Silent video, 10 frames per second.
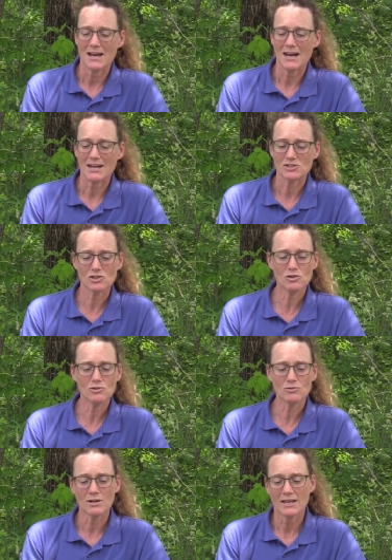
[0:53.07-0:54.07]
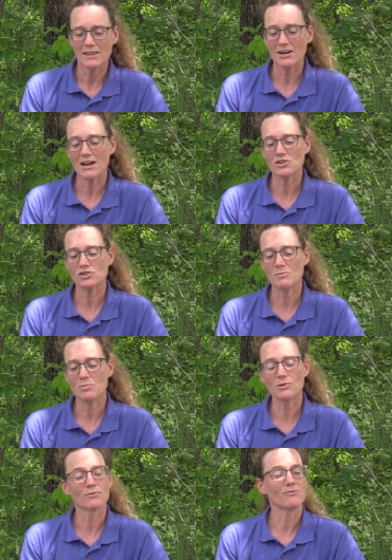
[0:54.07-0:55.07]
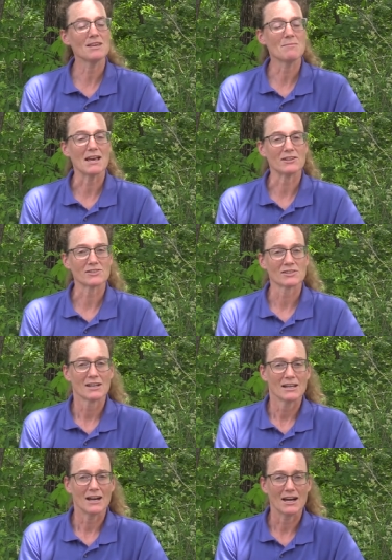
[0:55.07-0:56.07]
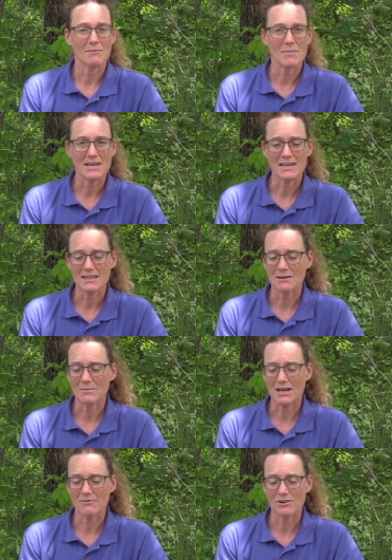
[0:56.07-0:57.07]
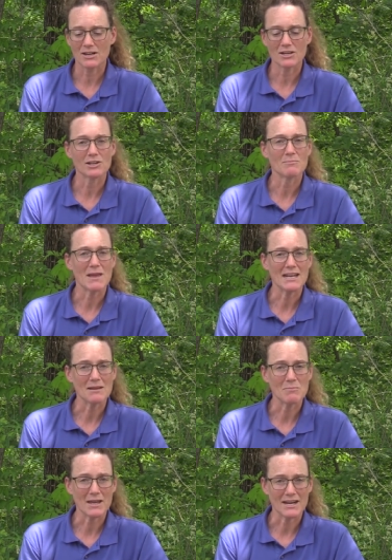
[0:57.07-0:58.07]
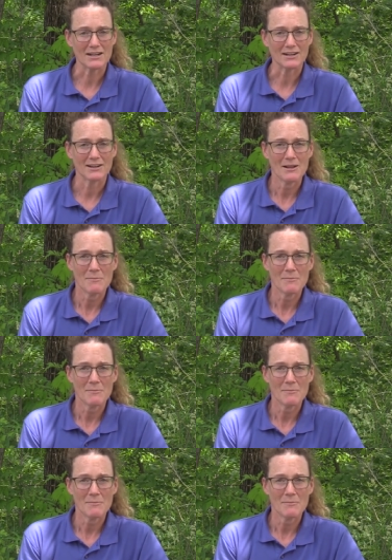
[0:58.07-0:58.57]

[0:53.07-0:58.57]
Uh, two, they're actually both females, uh, making them not a very good mating pair.